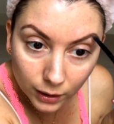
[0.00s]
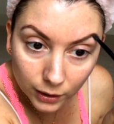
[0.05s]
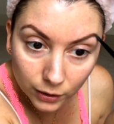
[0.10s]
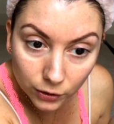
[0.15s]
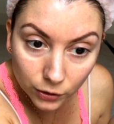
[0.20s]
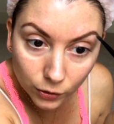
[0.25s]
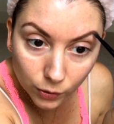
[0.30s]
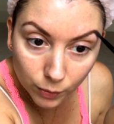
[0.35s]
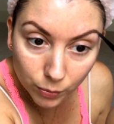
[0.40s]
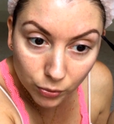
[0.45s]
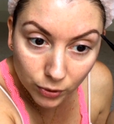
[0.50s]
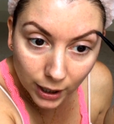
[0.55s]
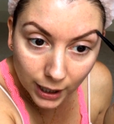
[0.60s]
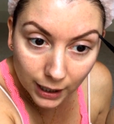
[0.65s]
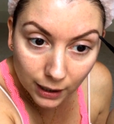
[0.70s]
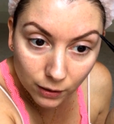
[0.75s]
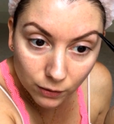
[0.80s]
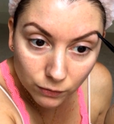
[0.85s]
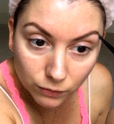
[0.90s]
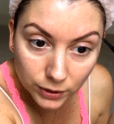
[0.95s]
into your
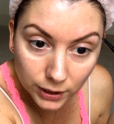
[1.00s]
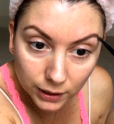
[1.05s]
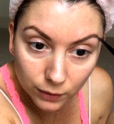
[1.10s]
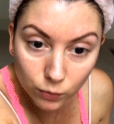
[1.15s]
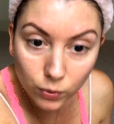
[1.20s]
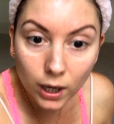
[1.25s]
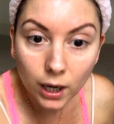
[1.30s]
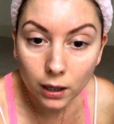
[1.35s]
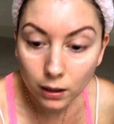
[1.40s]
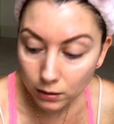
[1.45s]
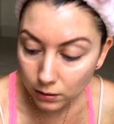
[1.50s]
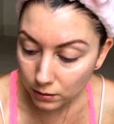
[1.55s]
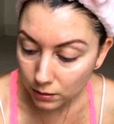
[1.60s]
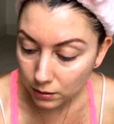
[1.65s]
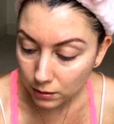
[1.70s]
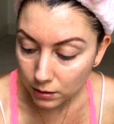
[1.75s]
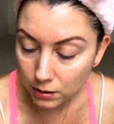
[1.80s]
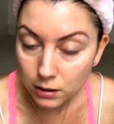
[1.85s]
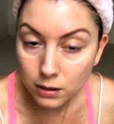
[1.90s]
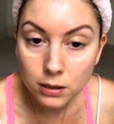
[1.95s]
brow really
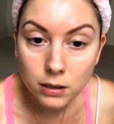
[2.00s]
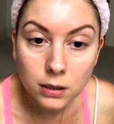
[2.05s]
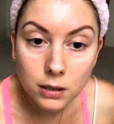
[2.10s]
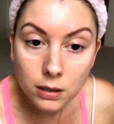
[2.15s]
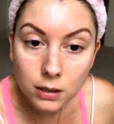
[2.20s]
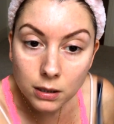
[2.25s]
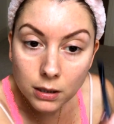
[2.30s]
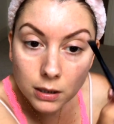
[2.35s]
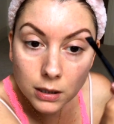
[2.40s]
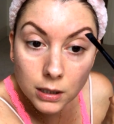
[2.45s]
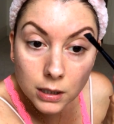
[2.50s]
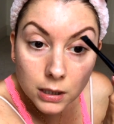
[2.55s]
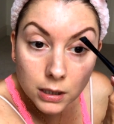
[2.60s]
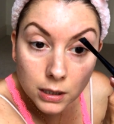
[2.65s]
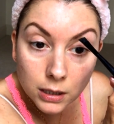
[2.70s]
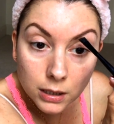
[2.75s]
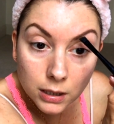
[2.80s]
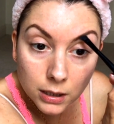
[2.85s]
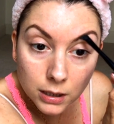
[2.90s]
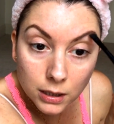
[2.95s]
well.
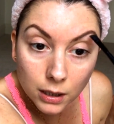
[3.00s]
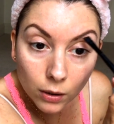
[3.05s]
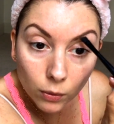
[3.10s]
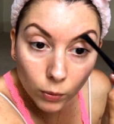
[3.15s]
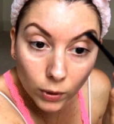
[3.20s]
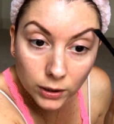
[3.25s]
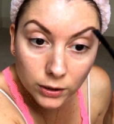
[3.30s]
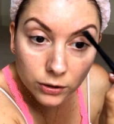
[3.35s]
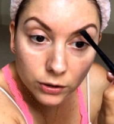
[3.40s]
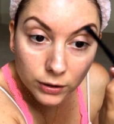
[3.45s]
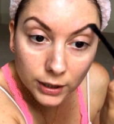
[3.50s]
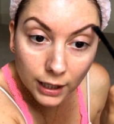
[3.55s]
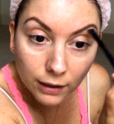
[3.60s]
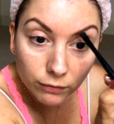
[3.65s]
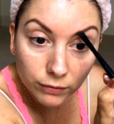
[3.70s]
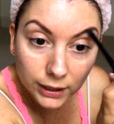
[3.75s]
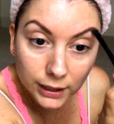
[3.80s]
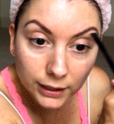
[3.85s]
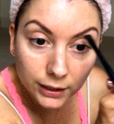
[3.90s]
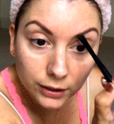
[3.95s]
Once you
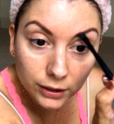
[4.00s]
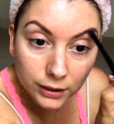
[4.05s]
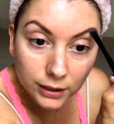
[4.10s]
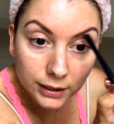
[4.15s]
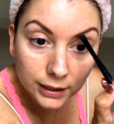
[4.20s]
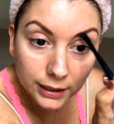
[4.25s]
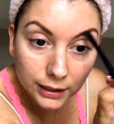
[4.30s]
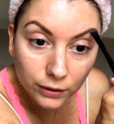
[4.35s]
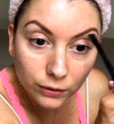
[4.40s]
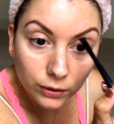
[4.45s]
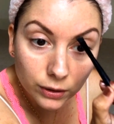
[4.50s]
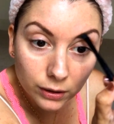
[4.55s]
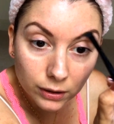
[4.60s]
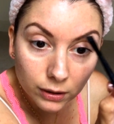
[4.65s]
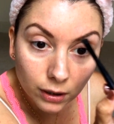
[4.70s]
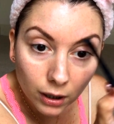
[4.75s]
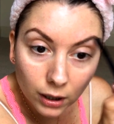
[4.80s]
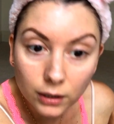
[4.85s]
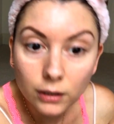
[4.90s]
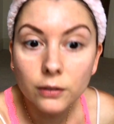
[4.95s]
get really good at it, you can
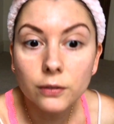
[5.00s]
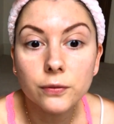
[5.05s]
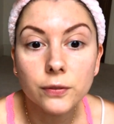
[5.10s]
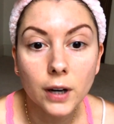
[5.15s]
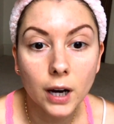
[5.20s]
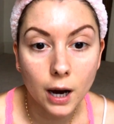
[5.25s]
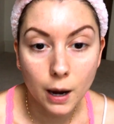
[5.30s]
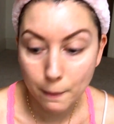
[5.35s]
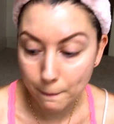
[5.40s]
kind of